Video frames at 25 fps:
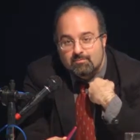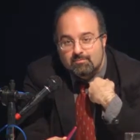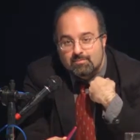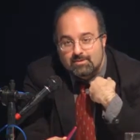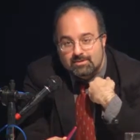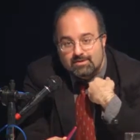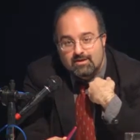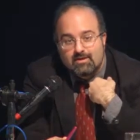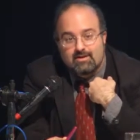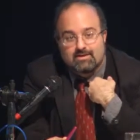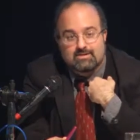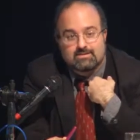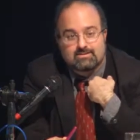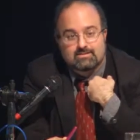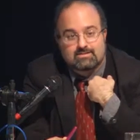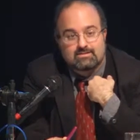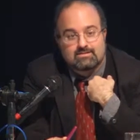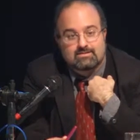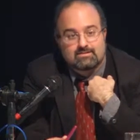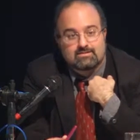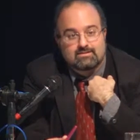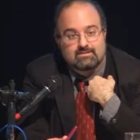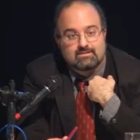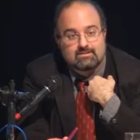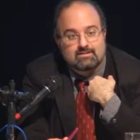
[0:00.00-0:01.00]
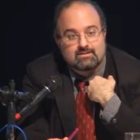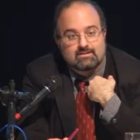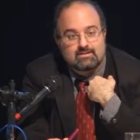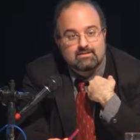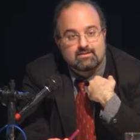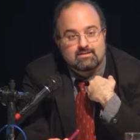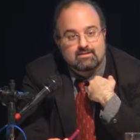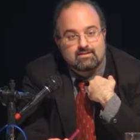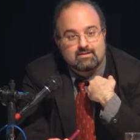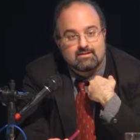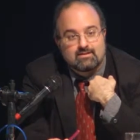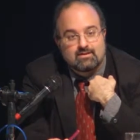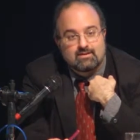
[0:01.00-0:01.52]
but us.
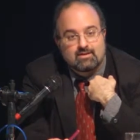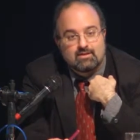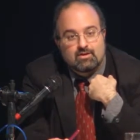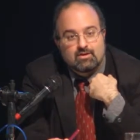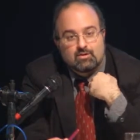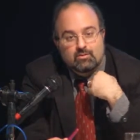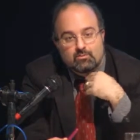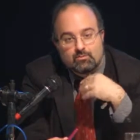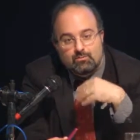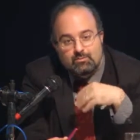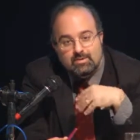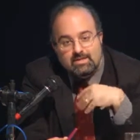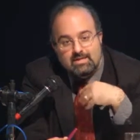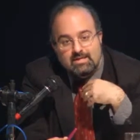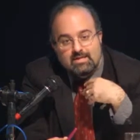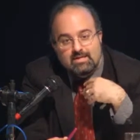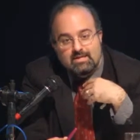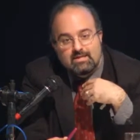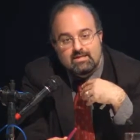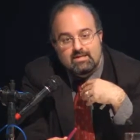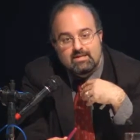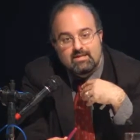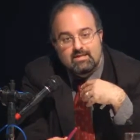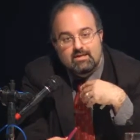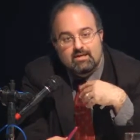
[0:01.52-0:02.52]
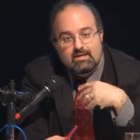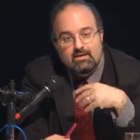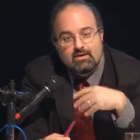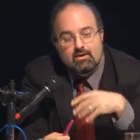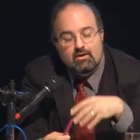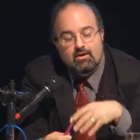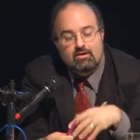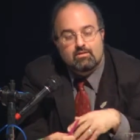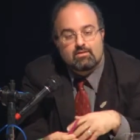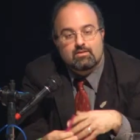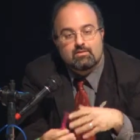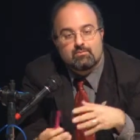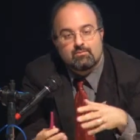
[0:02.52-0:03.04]
We
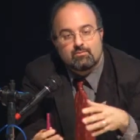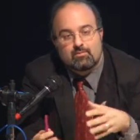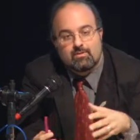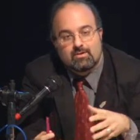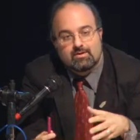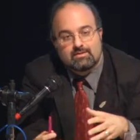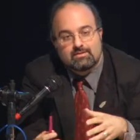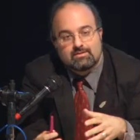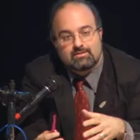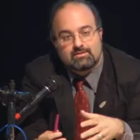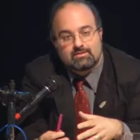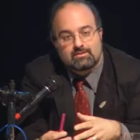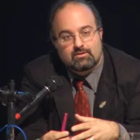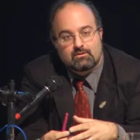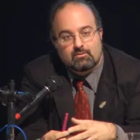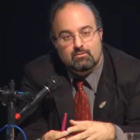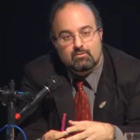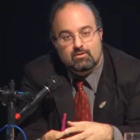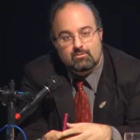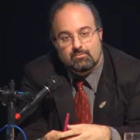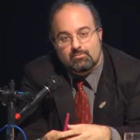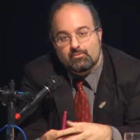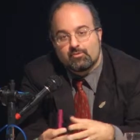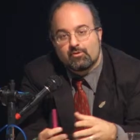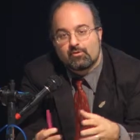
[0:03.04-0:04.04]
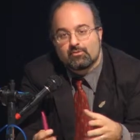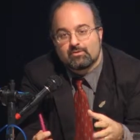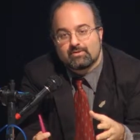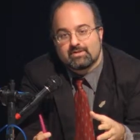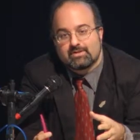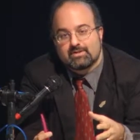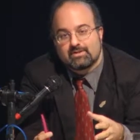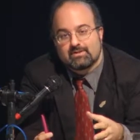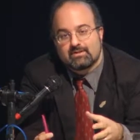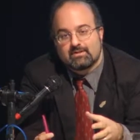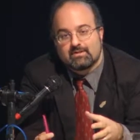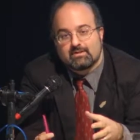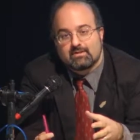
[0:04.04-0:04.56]
are the ones who are
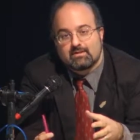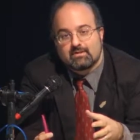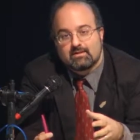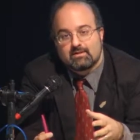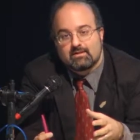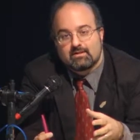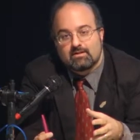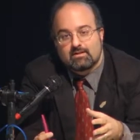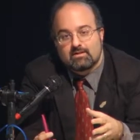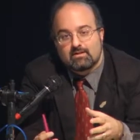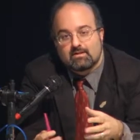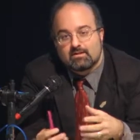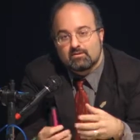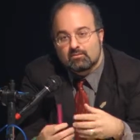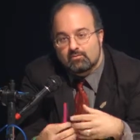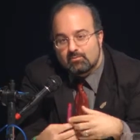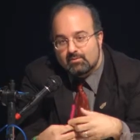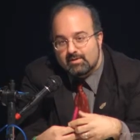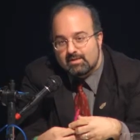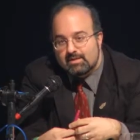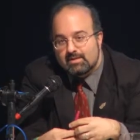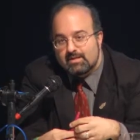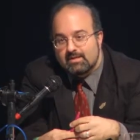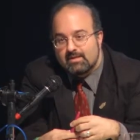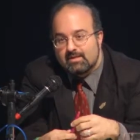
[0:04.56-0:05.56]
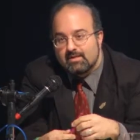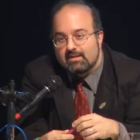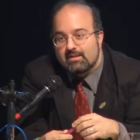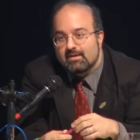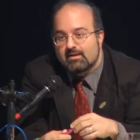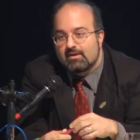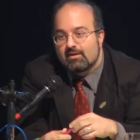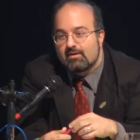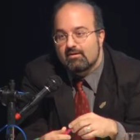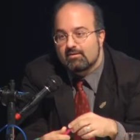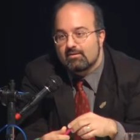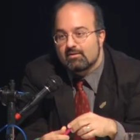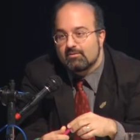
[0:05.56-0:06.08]
broken. We
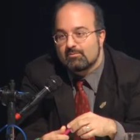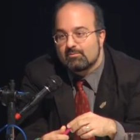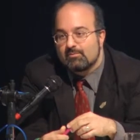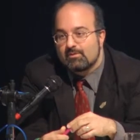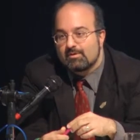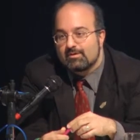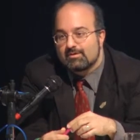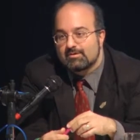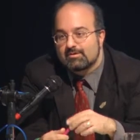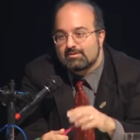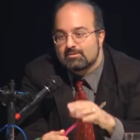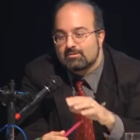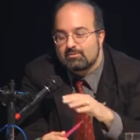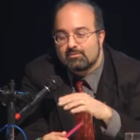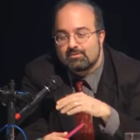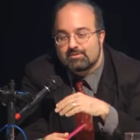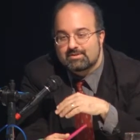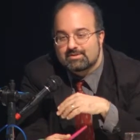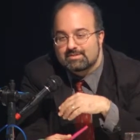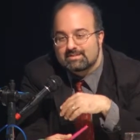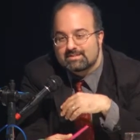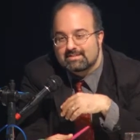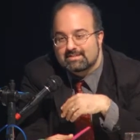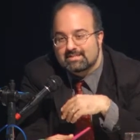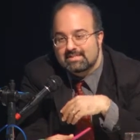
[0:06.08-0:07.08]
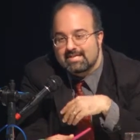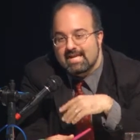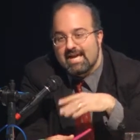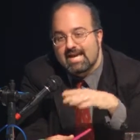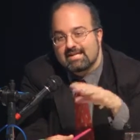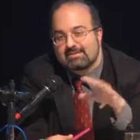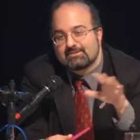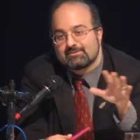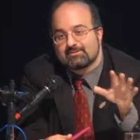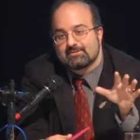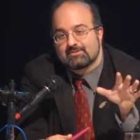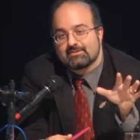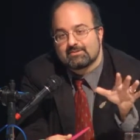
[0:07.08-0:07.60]
are the ones who are
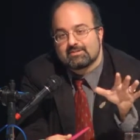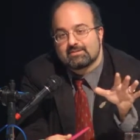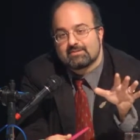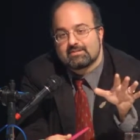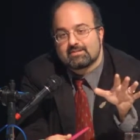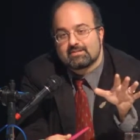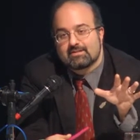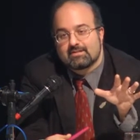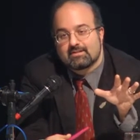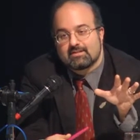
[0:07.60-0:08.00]
scattered.